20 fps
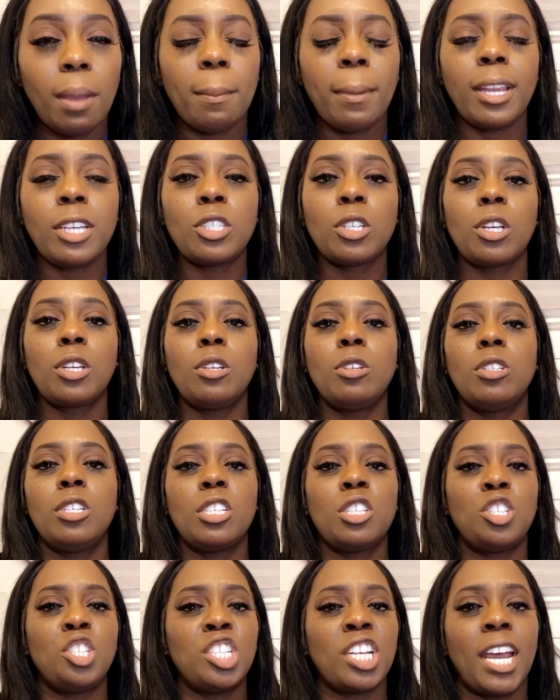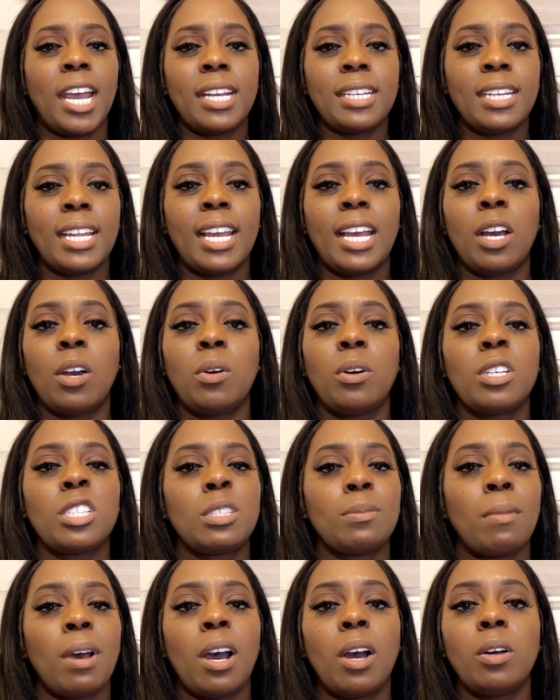make sure you just jot down a
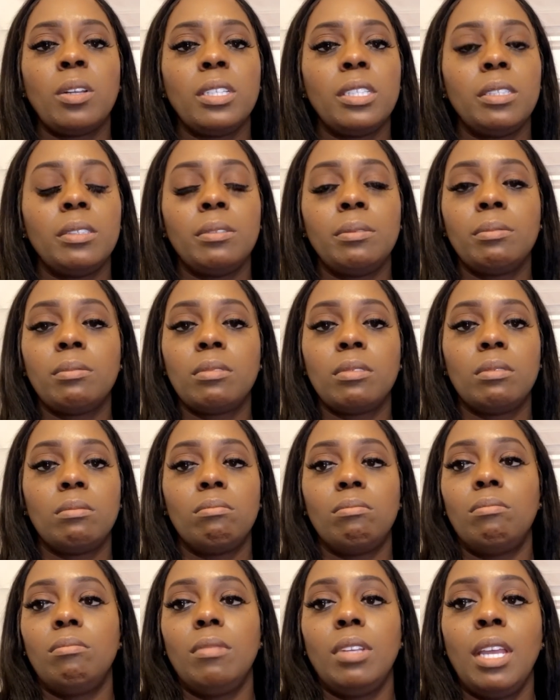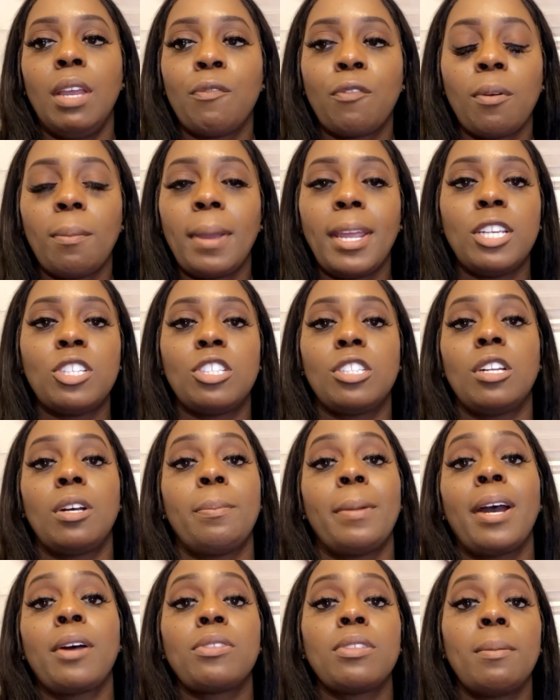small little information
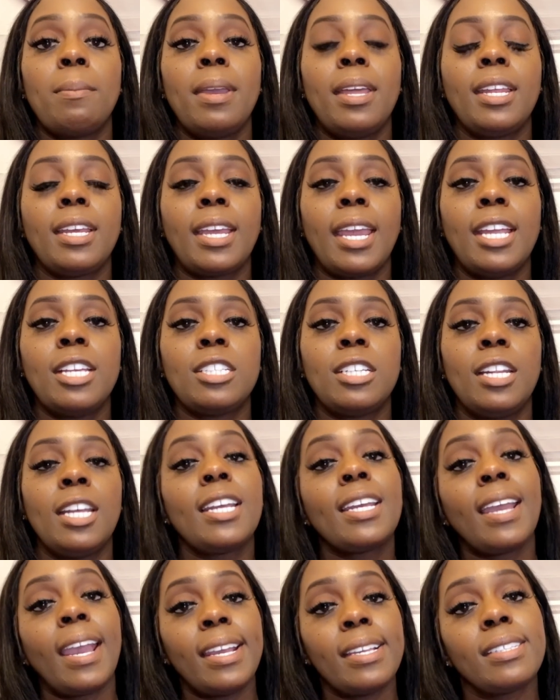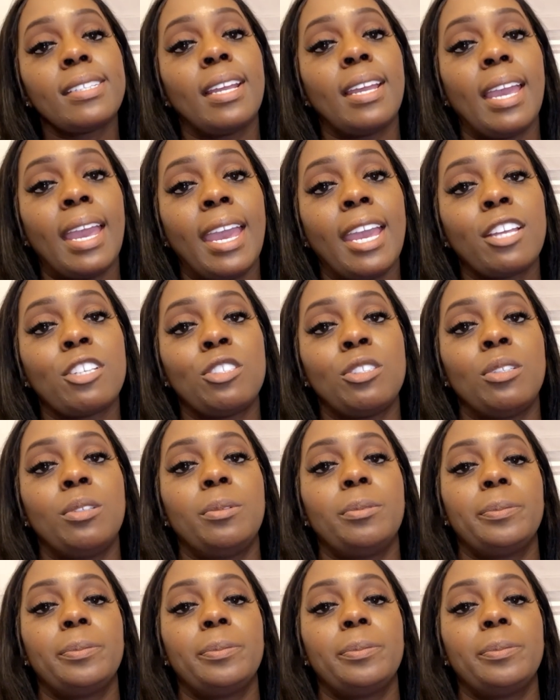about the medication in case they ask you.